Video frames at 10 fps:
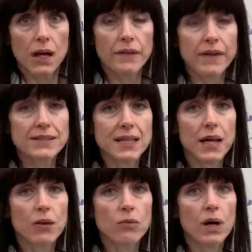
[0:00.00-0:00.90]
and they
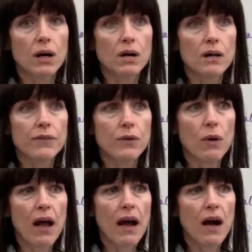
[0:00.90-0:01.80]
say, well, if you
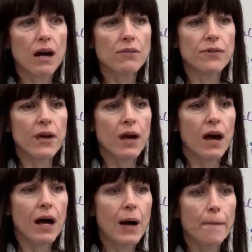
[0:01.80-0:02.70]
have
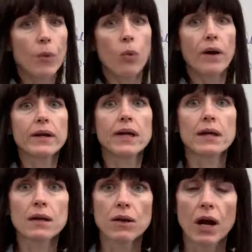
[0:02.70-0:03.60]
um, one
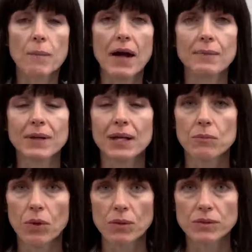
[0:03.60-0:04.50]
kilogram, how many
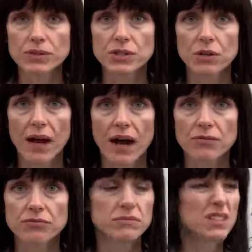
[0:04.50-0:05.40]
moles do you have?
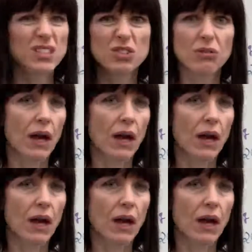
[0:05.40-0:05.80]
Let's do